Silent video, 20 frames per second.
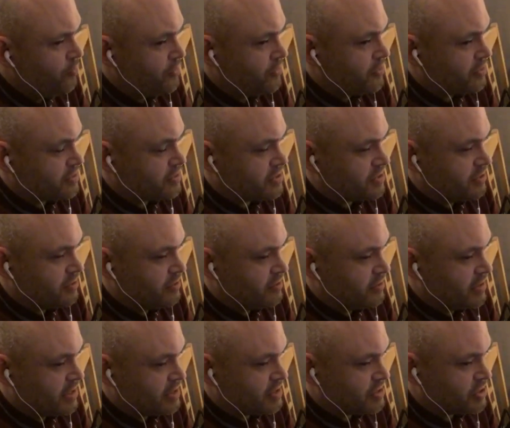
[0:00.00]
that
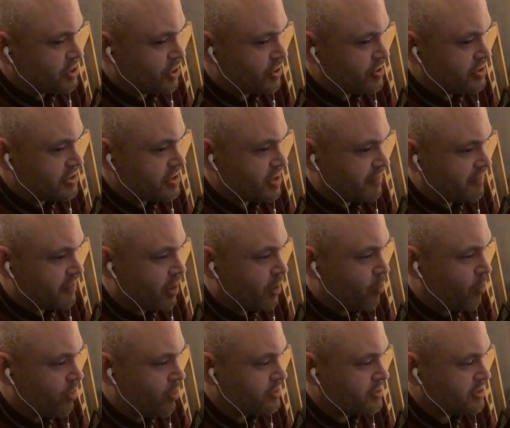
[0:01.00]
there's certain stuff that
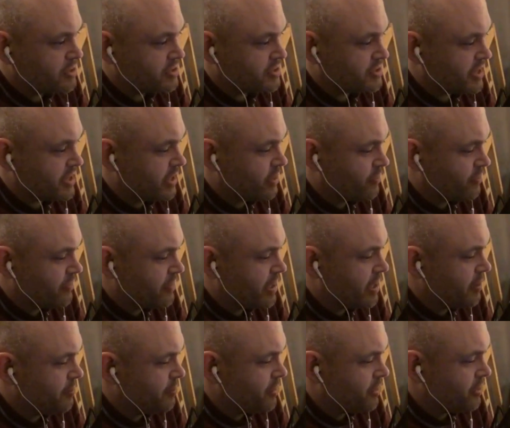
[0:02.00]
I want to stay on
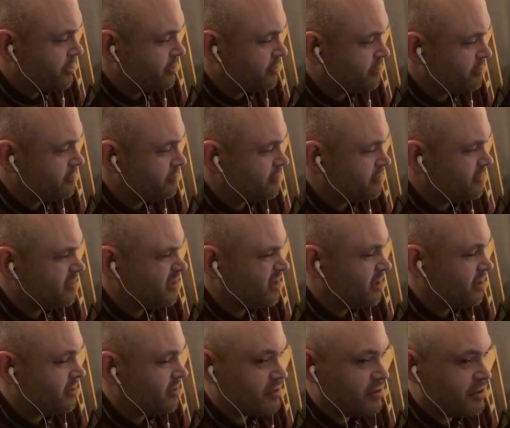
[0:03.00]
there, but
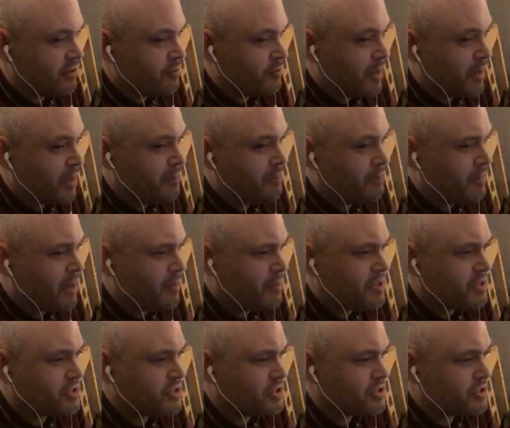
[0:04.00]
I don't know. Maybe it's
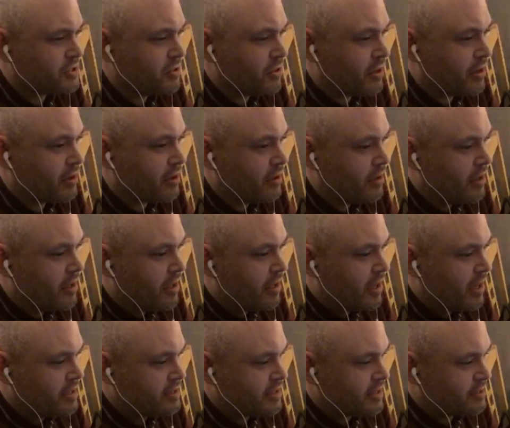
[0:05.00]
just like,
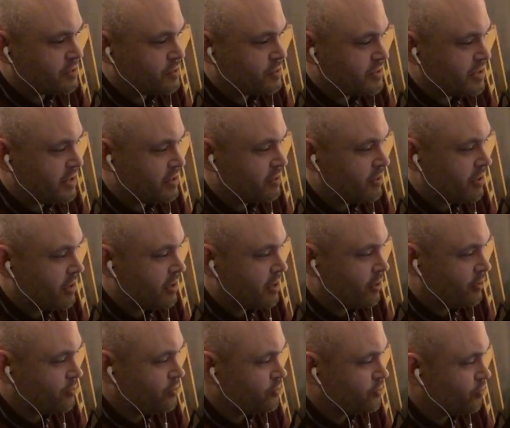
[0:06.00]
as Axel said, like a
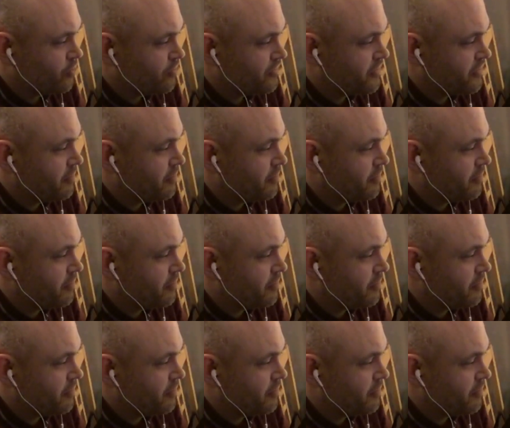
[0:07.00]
cultural thing.